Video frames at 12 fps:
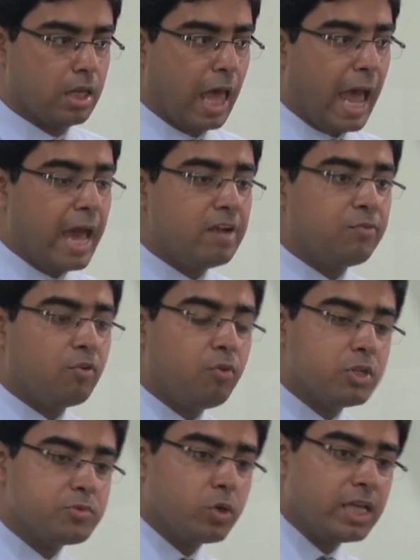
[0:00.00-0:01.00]
And for
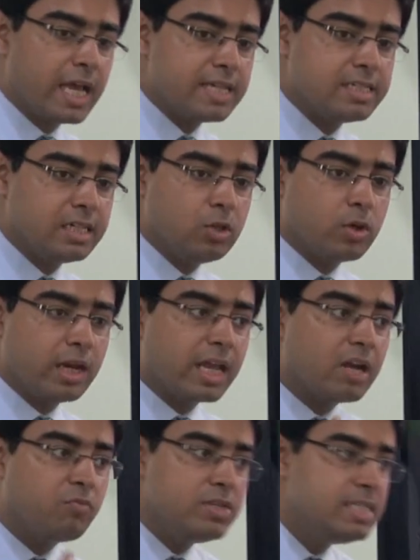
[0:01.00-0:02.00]
phosphoric acid, you can
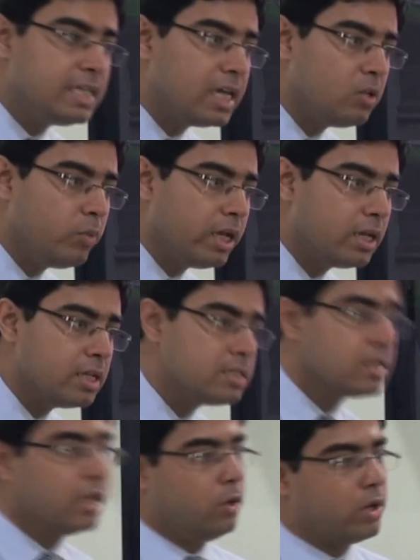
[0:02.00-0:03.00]
get physical
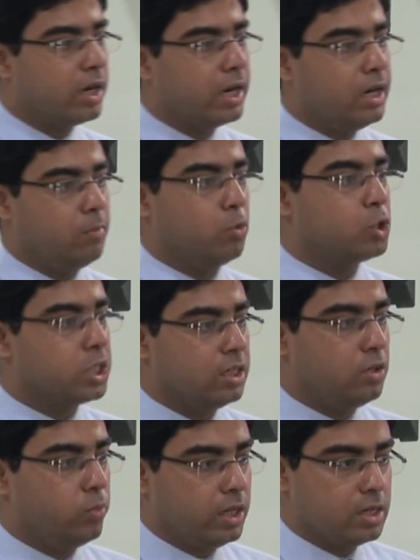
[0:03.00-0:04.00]
weakness, you can get
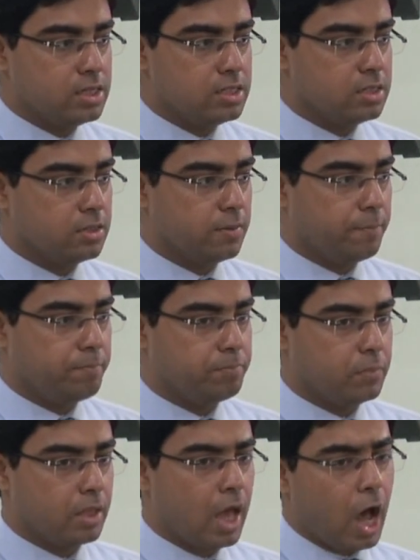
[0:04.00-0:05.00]
emotional weakness.
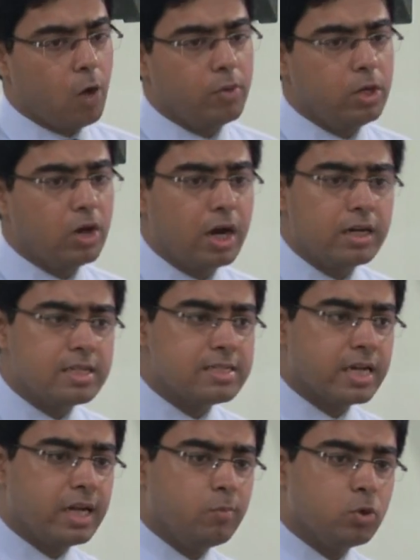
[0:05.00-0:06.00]
How will you
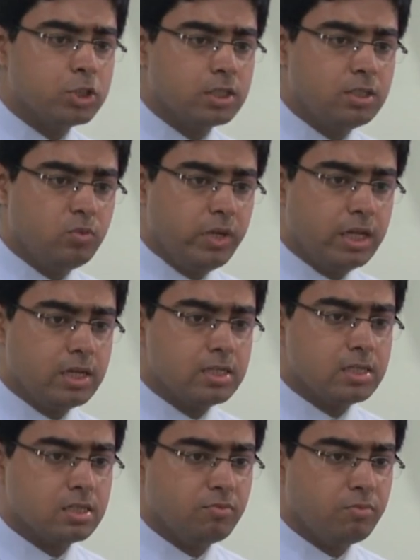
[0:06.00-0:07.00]
understand emotional
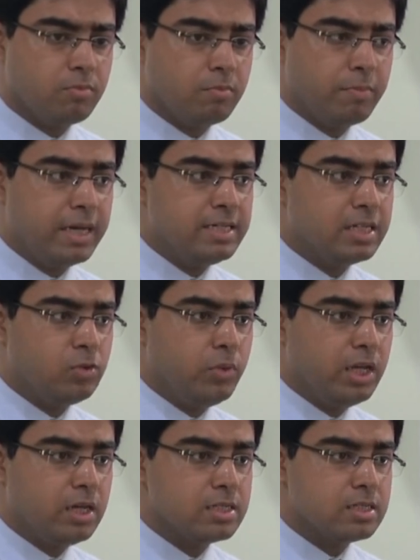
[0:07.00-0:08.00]
weakness? Mental
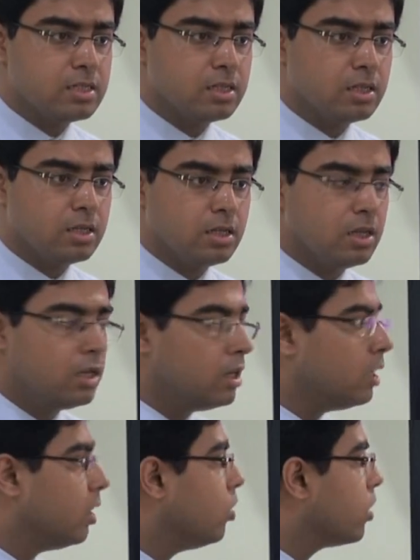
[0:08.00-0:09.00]
weakness?
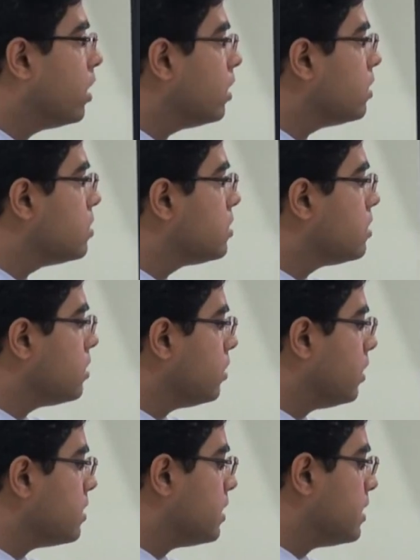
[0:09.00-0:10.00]
You look here,
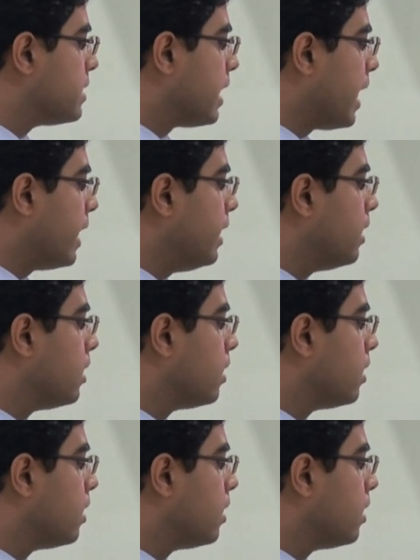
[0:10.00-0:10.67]
this line.